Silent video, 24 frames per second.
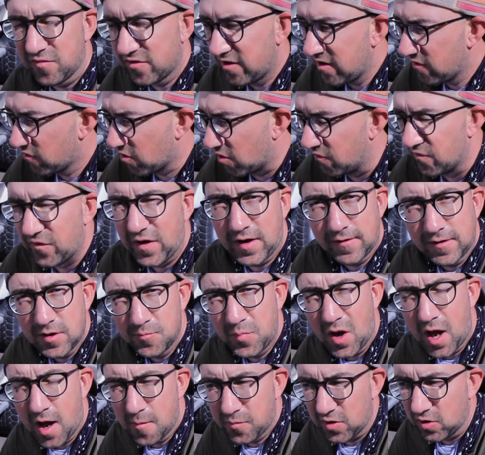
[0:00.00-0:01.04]
These are very
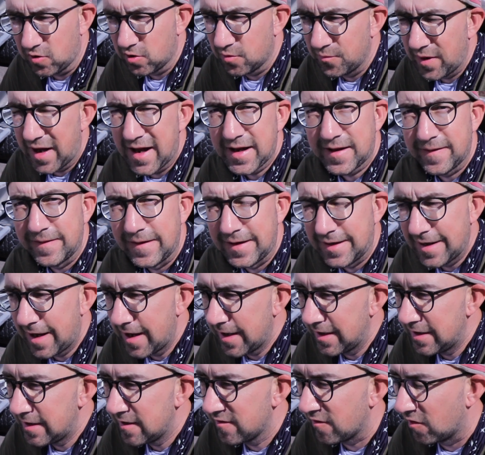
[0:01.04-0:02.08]
popular back in the
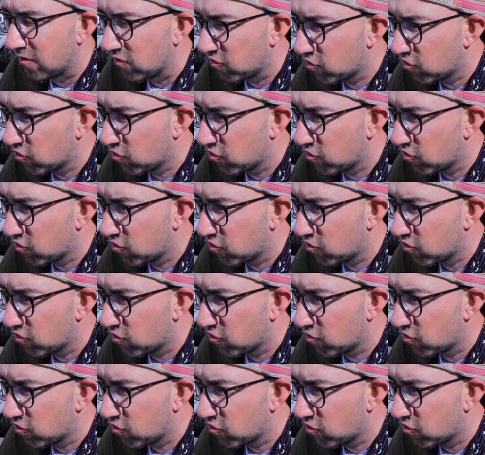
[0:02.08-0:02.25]
90s on